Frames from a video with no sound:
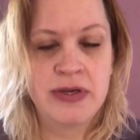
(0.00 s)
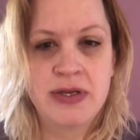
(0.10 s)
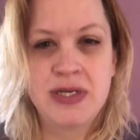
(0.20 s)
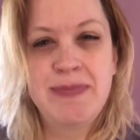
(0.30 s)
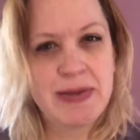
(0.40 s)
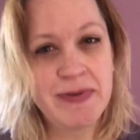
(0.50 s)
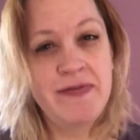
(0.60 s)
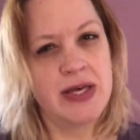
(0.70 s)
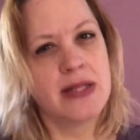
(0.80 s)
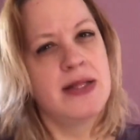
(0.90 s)
to make me
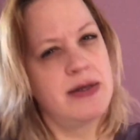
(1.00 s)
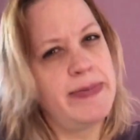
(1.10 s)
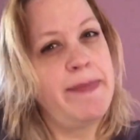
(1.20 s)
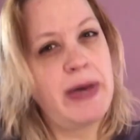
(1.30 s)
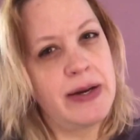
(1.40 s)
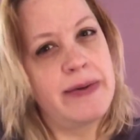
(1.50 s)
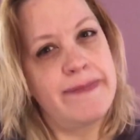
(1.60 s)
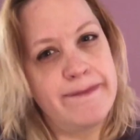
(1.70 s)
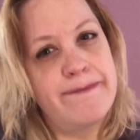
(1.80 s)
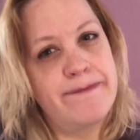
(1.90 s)
feel a little bit better,
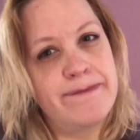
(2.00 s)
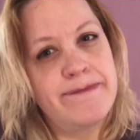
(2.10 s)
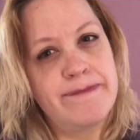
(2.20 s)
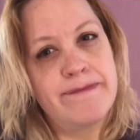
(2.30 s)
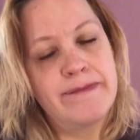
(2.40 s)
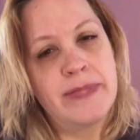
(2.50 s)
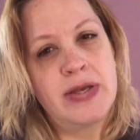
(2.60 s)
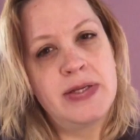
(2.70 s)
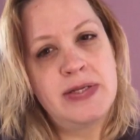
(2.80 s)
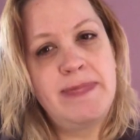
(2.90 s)

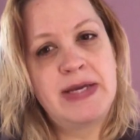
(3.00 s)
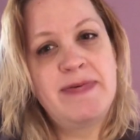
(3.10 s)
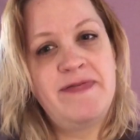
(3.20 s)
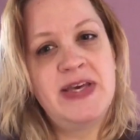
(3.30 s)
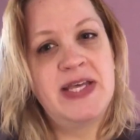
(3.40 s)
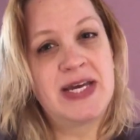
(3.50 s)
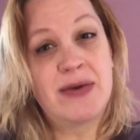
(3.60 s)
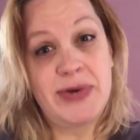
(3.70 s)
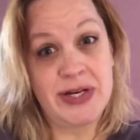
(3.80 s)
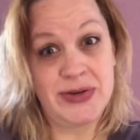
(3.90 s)
to make me feel like I
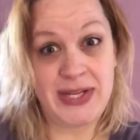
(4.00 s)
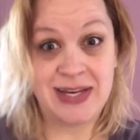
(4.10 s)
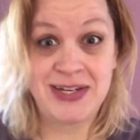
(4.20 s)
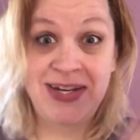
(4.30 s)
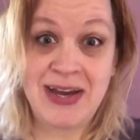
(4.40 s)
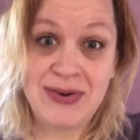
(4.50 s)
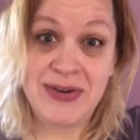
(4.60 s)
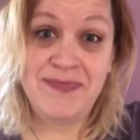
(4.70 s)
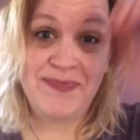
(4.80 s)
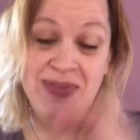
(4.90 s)
want to go take a shower
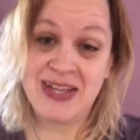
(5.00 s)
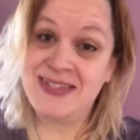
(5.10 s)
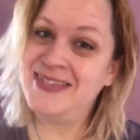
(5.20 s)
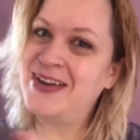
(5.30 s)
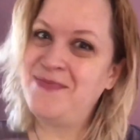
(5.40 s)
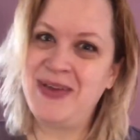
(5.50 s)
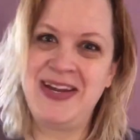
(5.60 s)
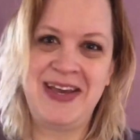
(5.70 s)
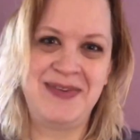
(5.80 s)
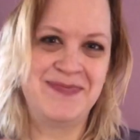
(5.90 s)
and start my
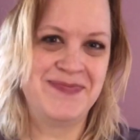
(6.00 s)
day.